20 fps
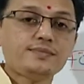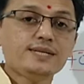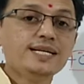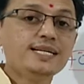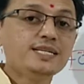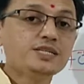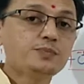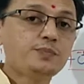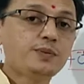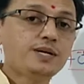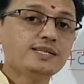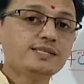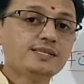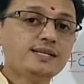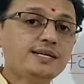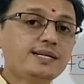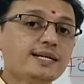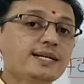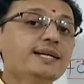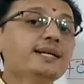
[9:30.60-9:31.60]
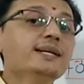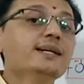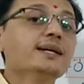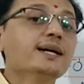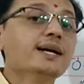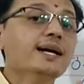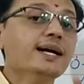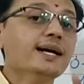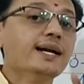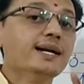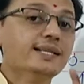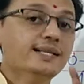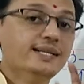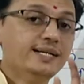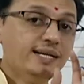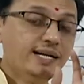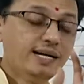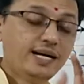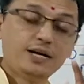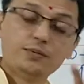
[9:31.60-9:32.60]
is present in
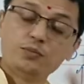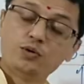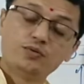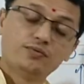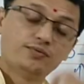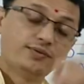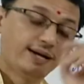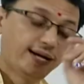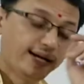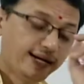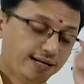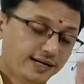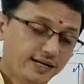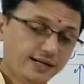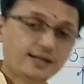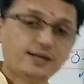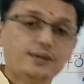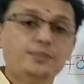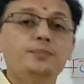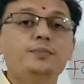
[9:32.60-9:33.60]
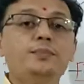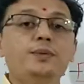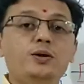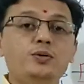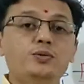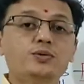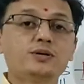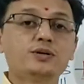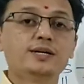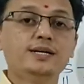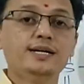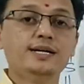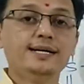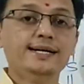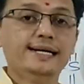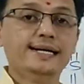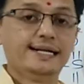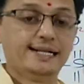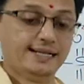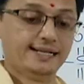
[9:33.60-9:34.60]
the name of any compound,
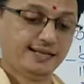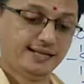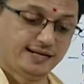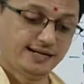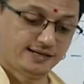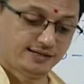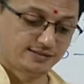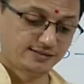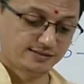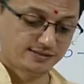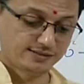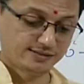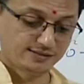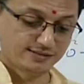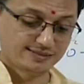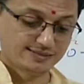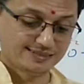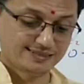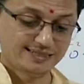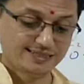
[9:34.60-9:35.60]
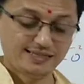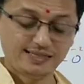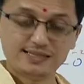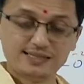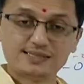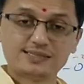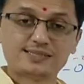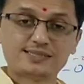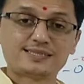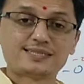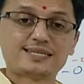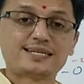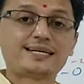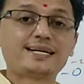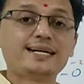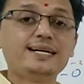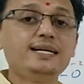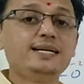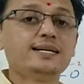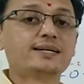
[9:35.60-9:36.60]
then it is
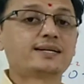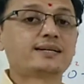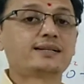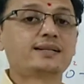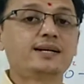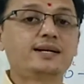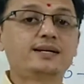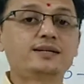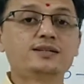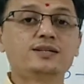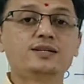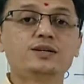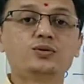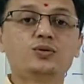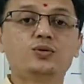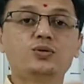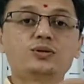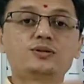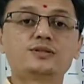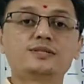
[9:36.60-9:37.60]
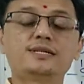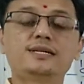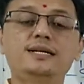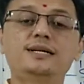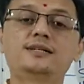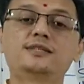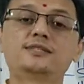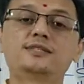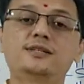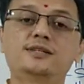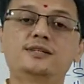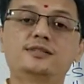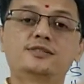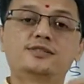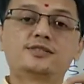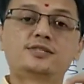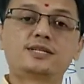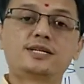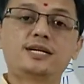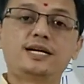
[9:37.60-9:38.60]
clear that the oxidation
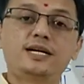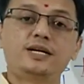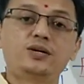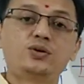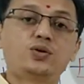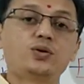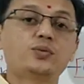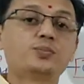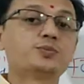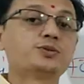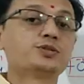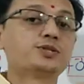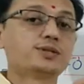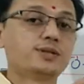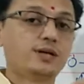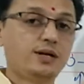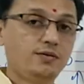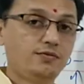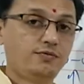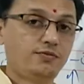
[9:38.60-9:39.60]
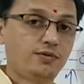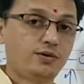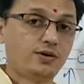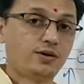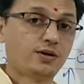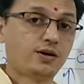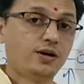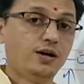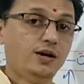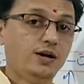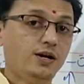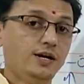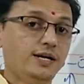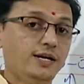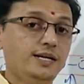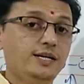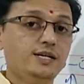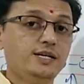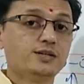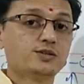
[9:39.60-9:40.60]
state of sulfur
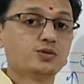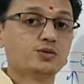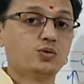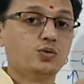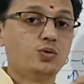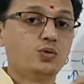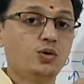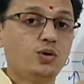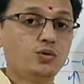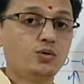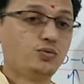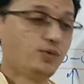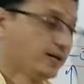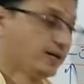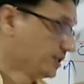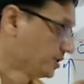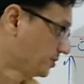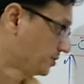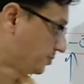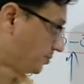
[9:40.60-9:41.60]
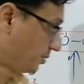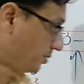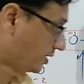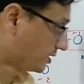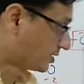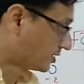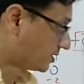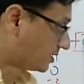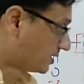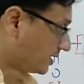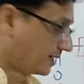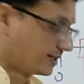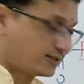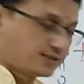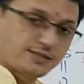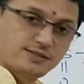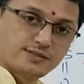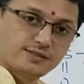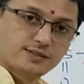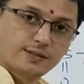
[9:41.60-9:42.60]
is always
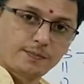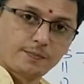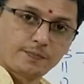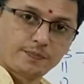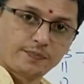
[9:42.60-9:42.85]
+6.